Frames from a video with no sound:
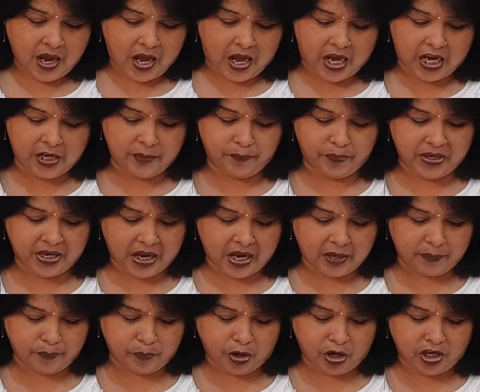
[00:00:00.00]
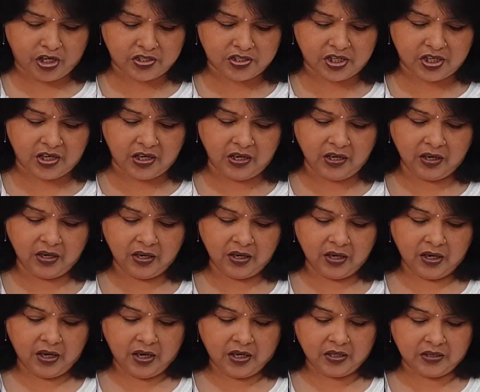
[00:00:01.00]
IPR policy,
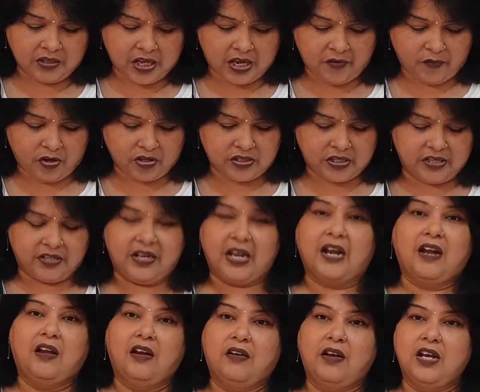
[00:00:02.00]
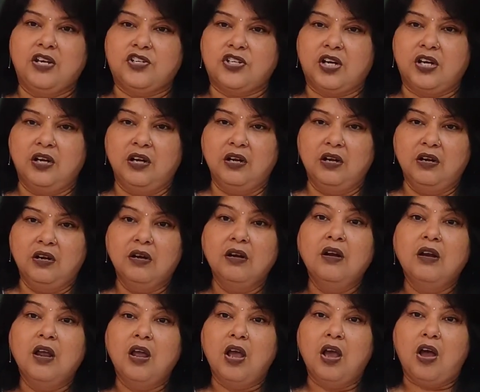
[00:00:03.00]
there was a declaration
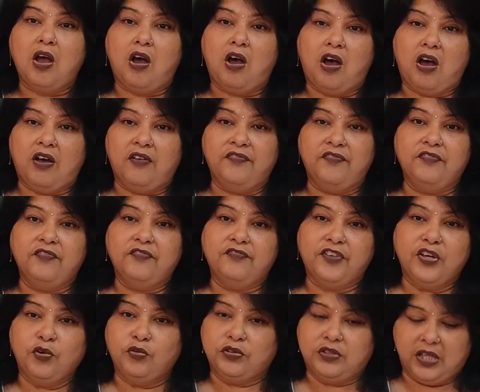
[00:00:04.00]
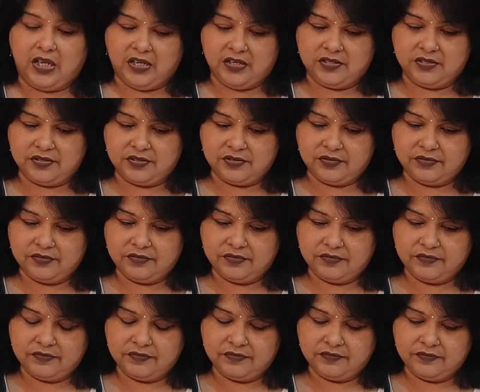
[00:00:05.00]
of few things.
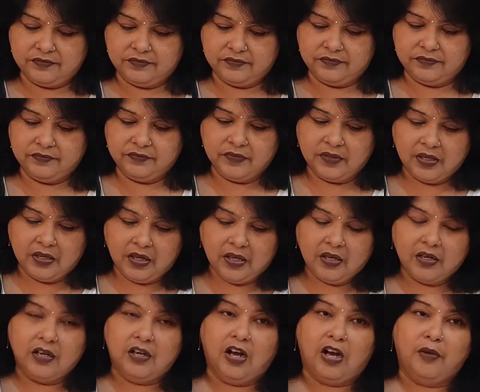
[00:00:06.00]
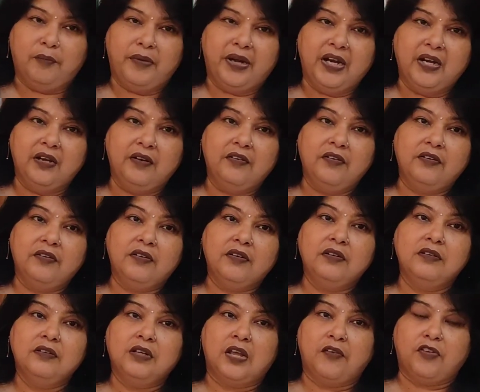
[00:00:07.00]
Government,
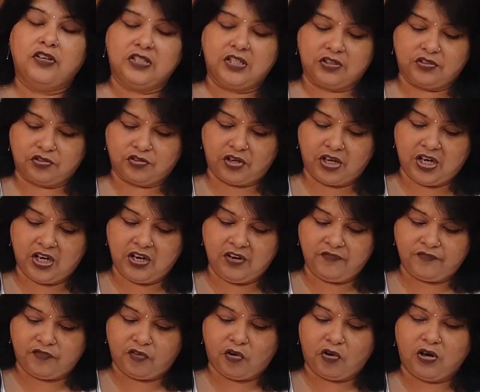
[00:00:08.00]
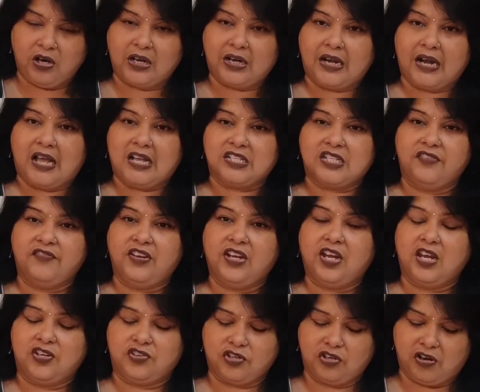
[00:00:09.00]
there was a threefold
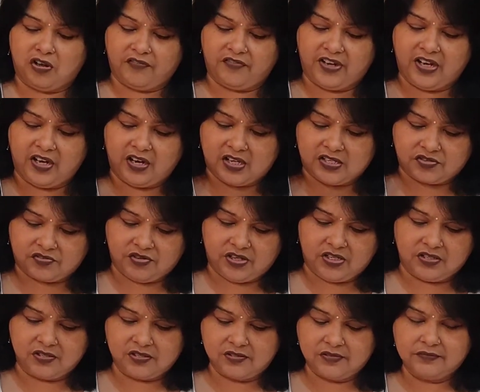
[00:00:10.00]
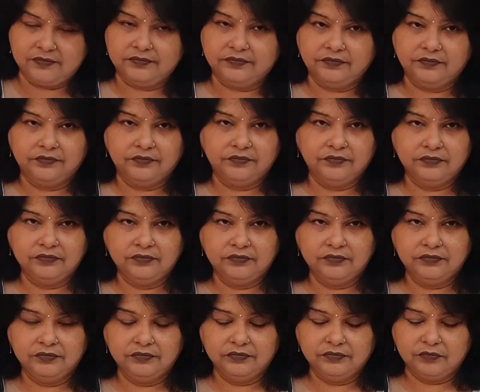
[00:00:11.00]
classification of industries.
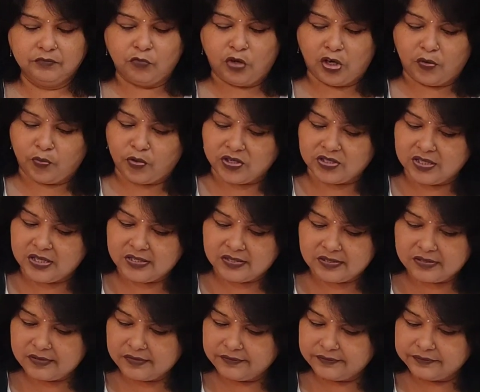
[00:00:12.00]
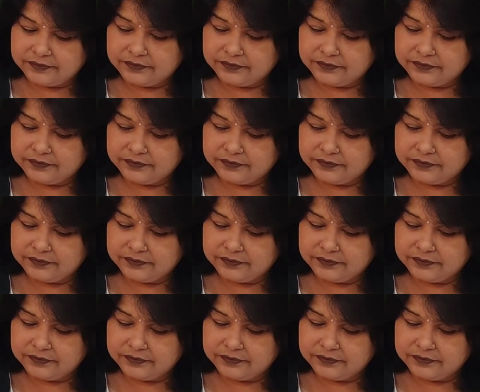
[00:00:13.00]
What was this?